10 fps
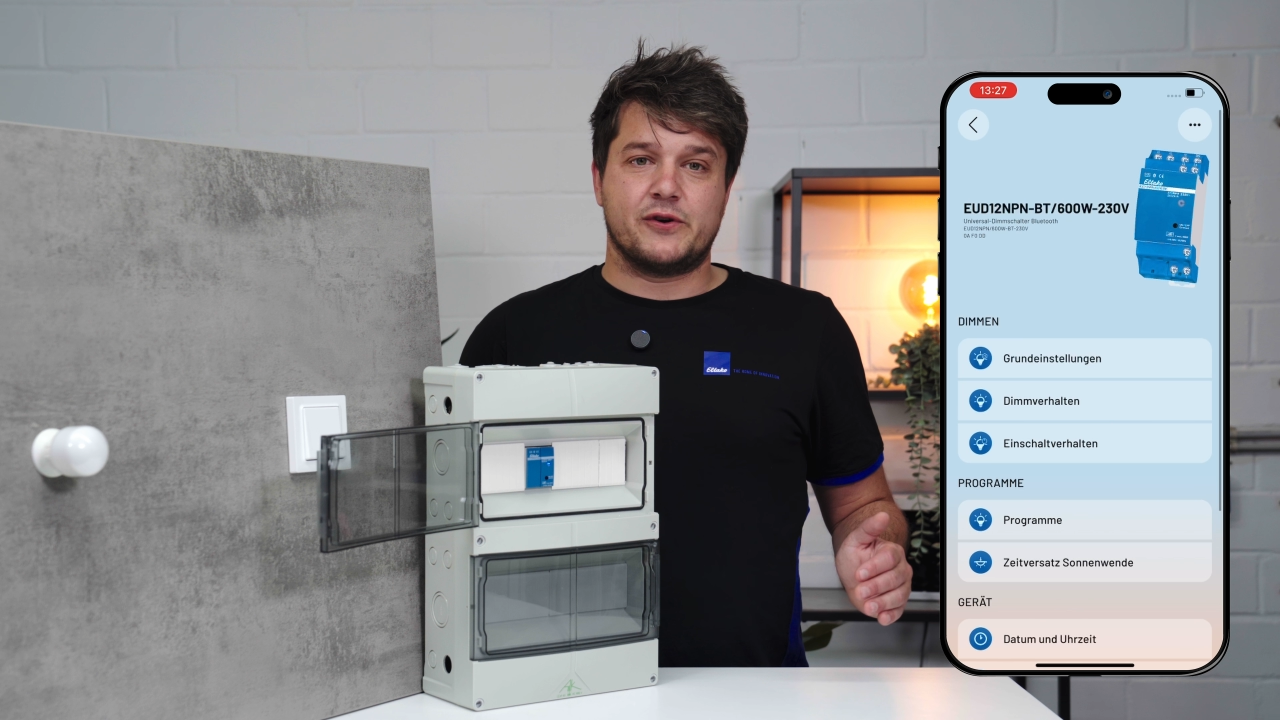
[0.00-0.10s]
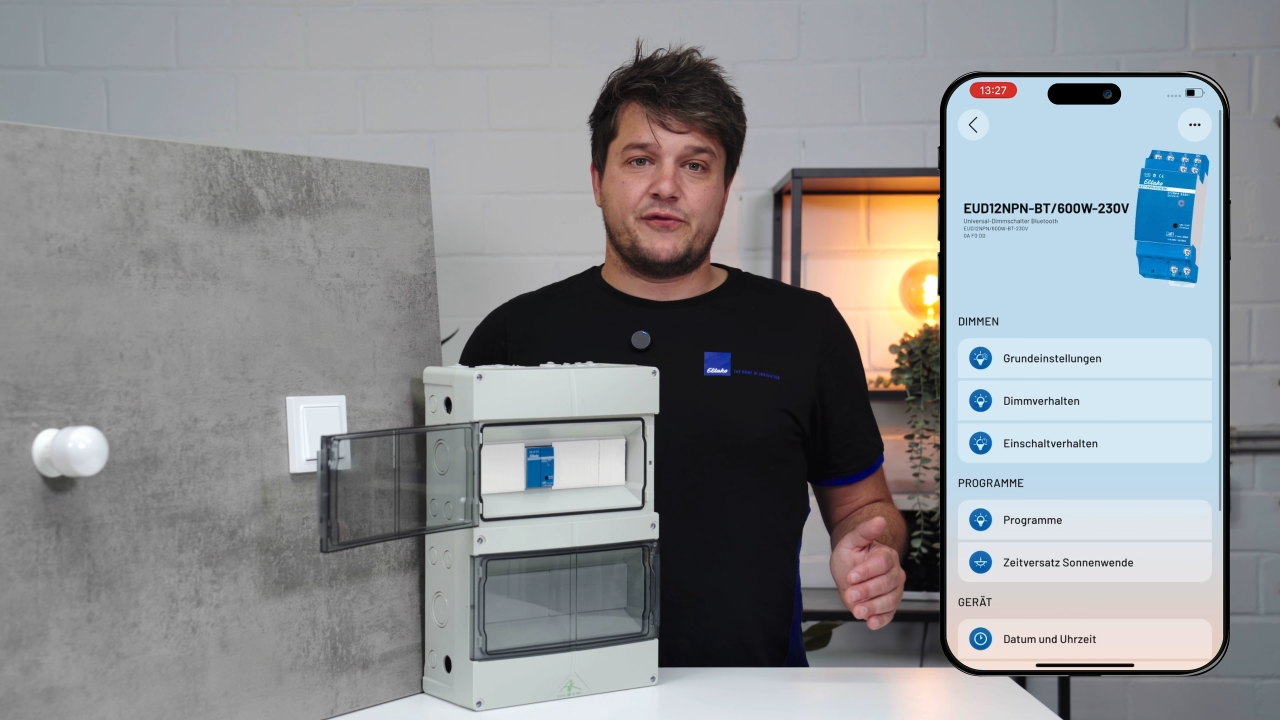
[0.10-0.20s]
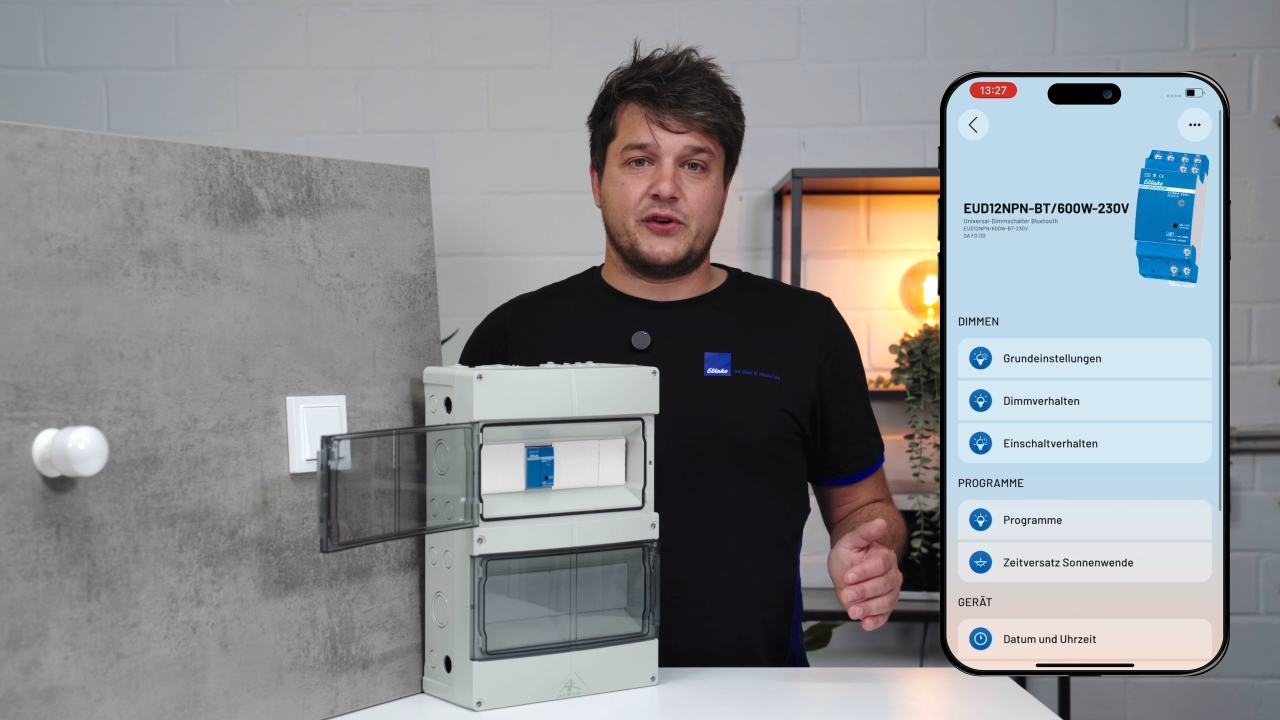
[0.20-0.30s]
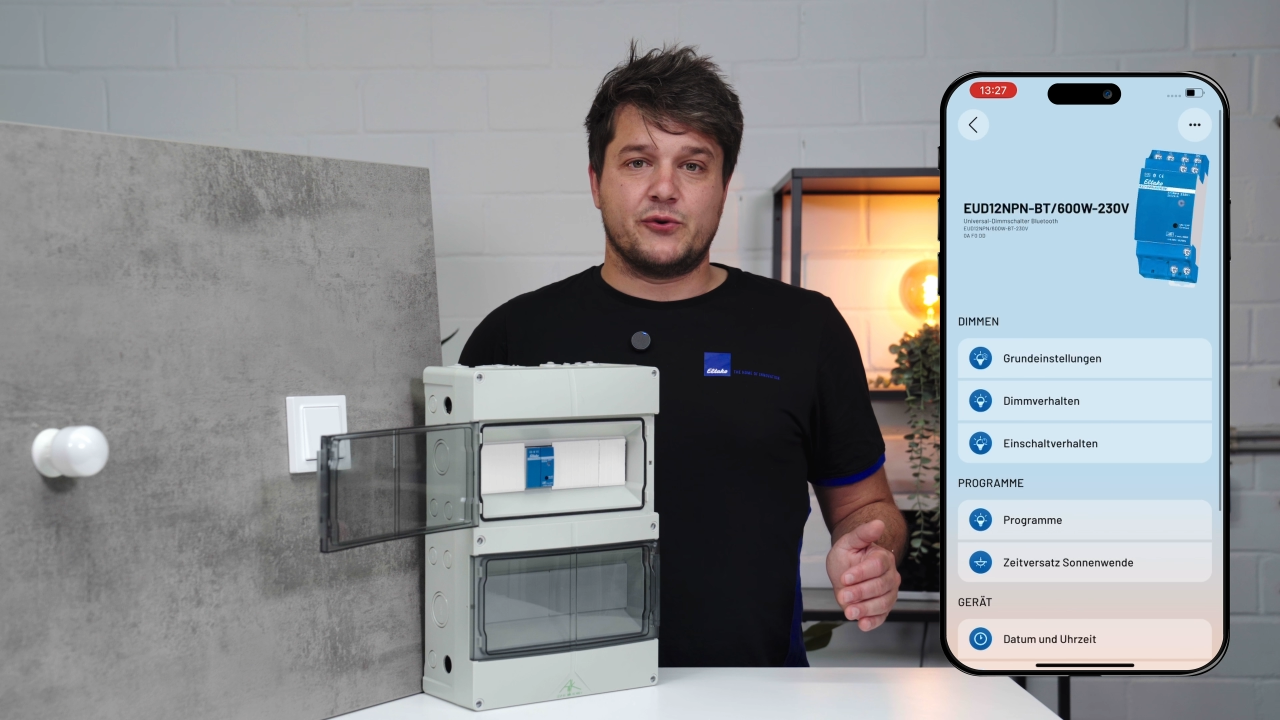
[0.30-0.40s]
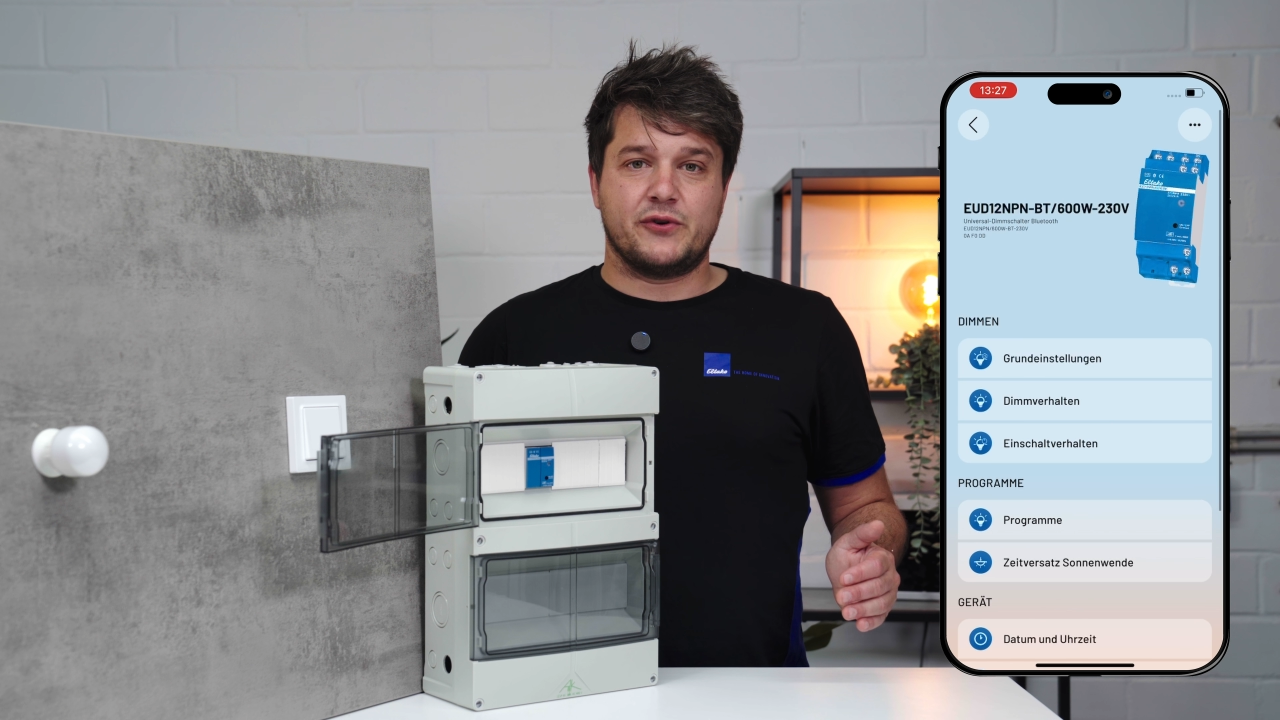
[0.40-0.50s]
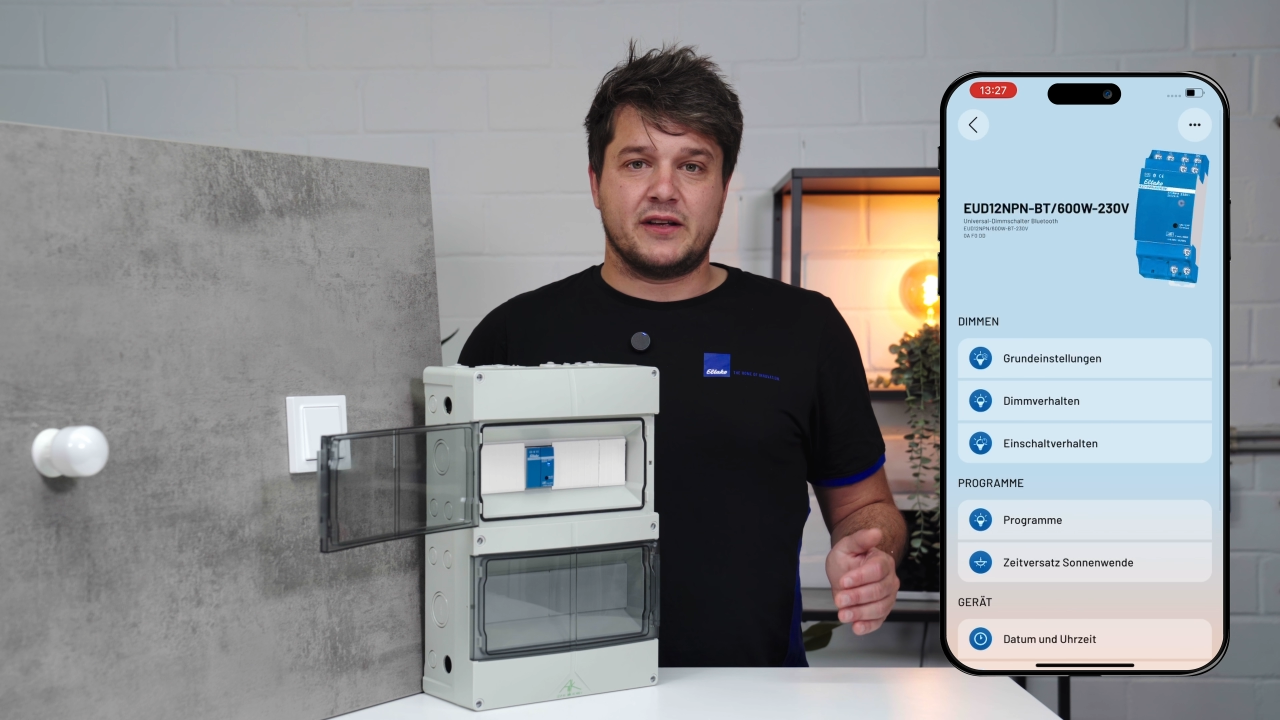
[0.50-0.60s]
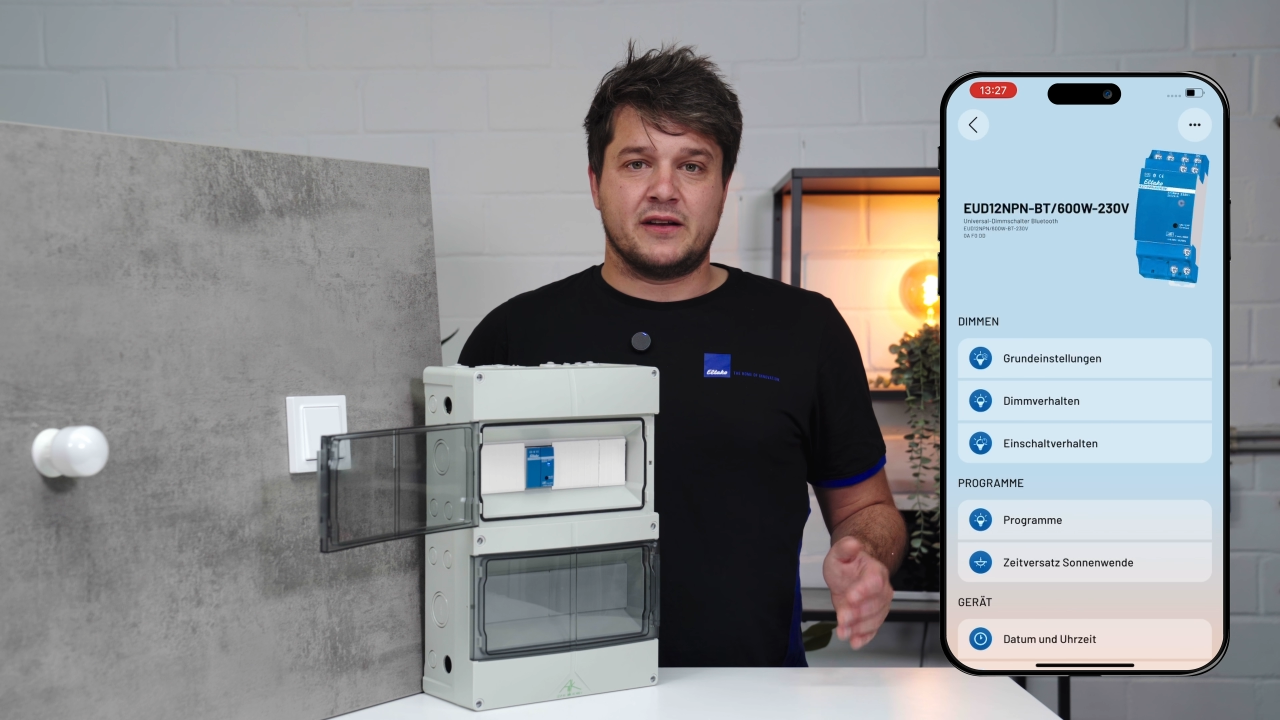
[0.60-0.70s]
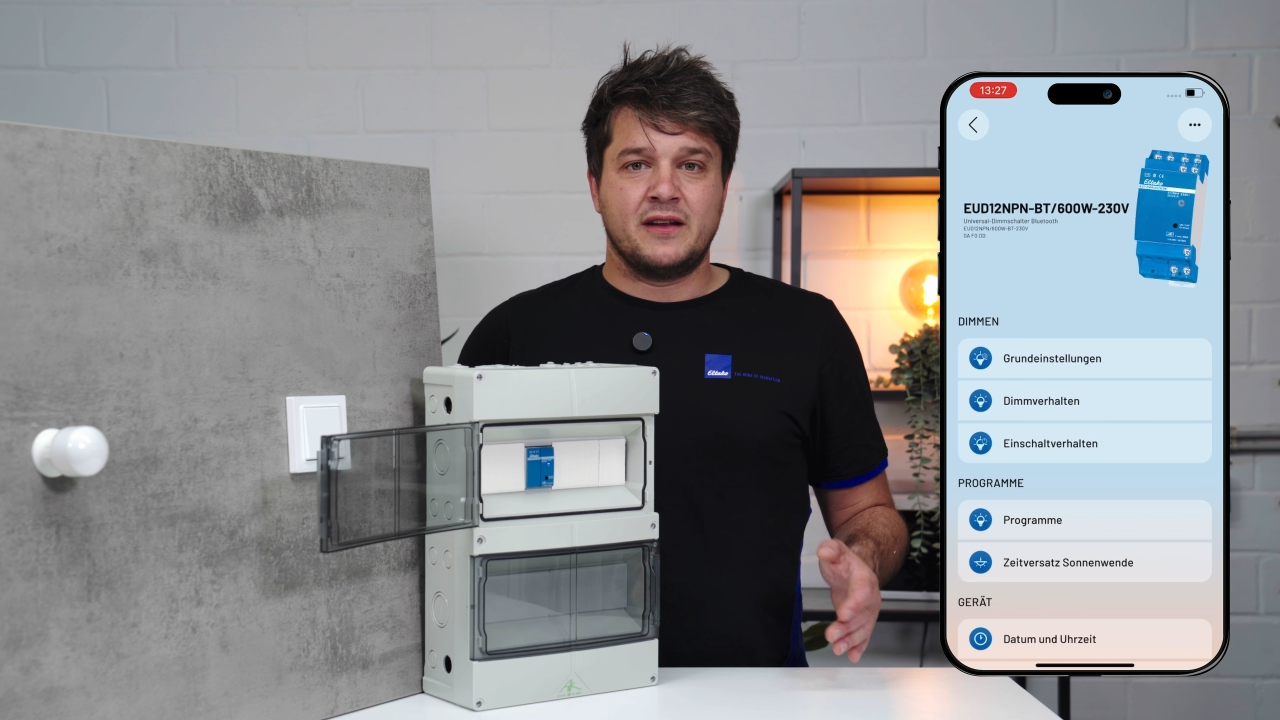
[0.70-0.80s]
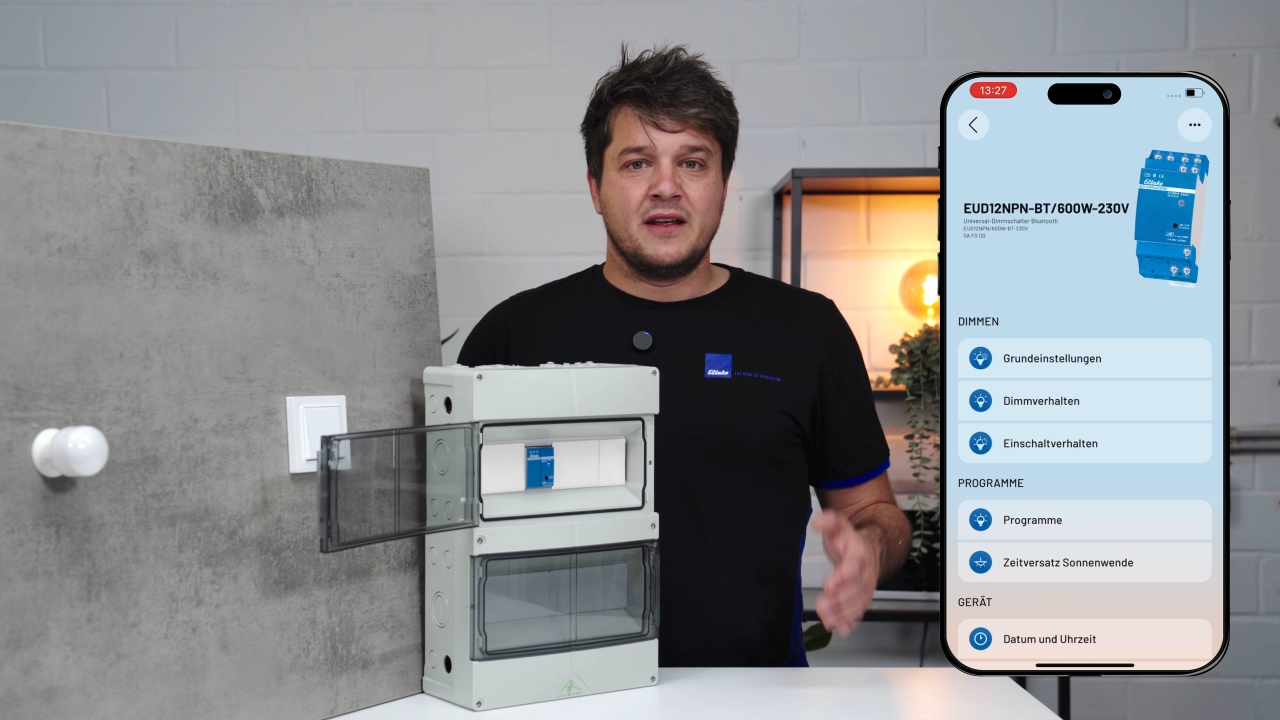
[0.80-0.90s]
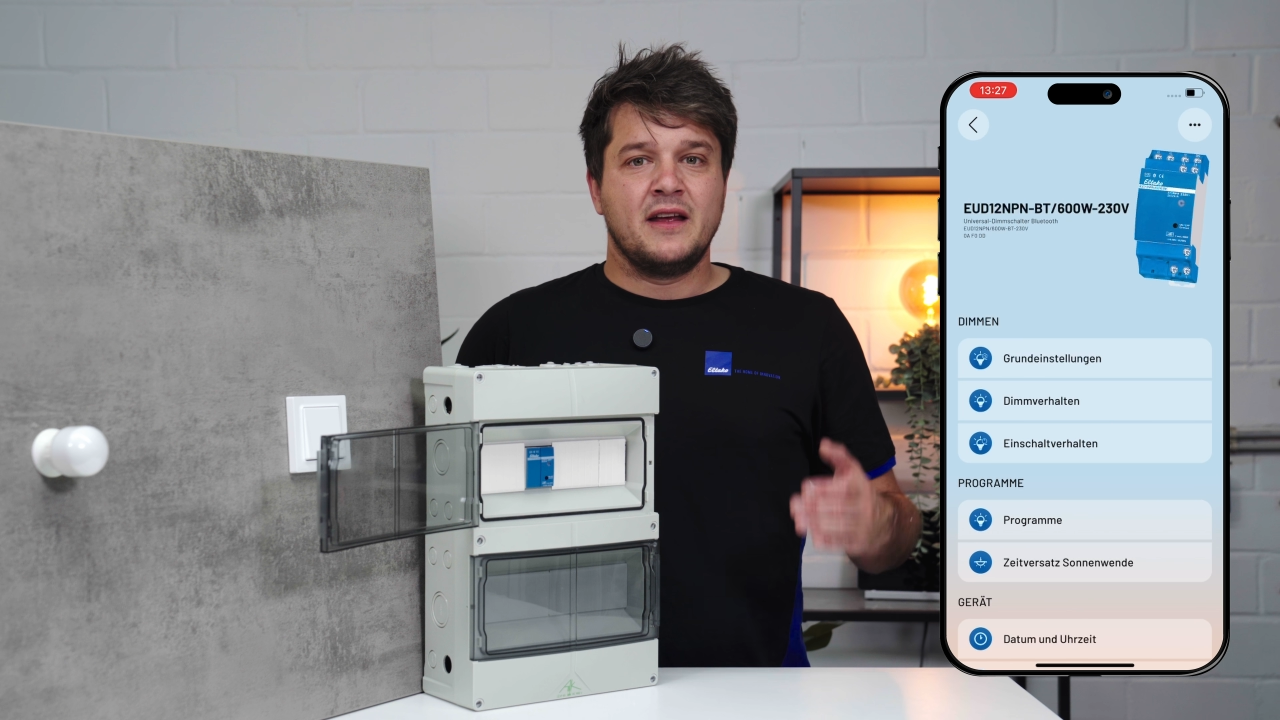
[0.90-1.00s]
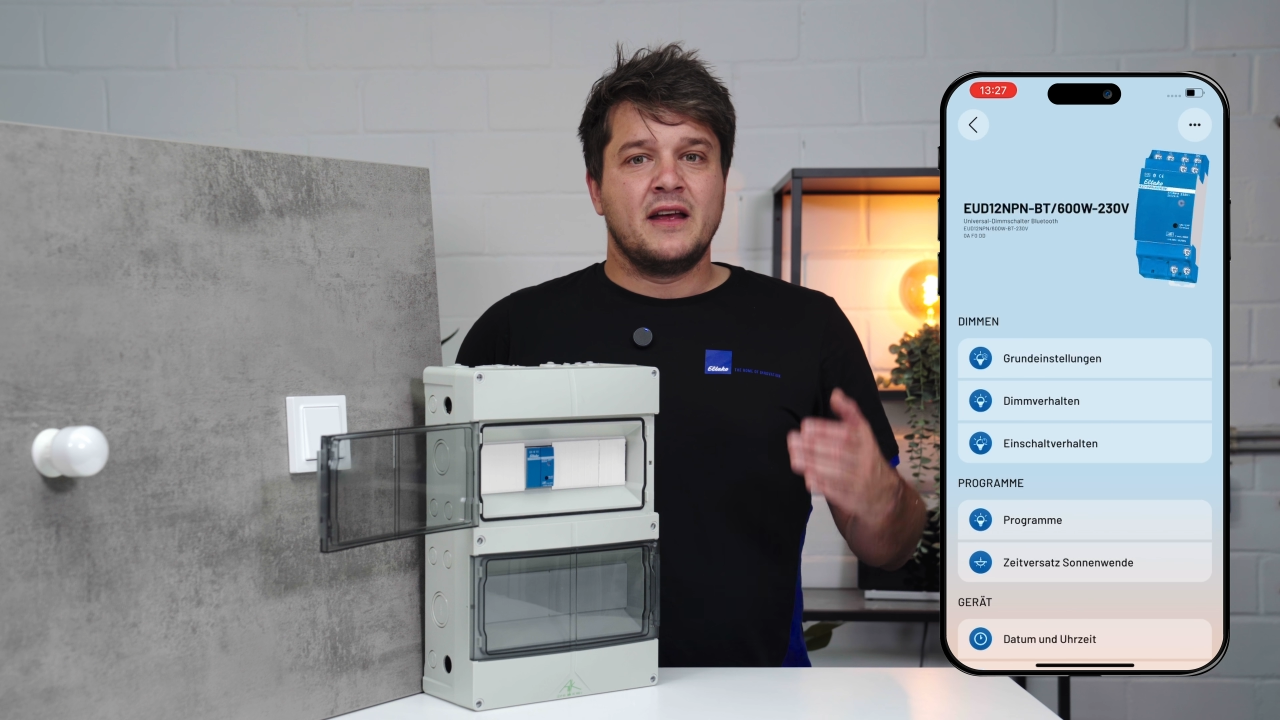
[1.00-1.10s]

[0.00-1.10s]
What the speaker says: desired.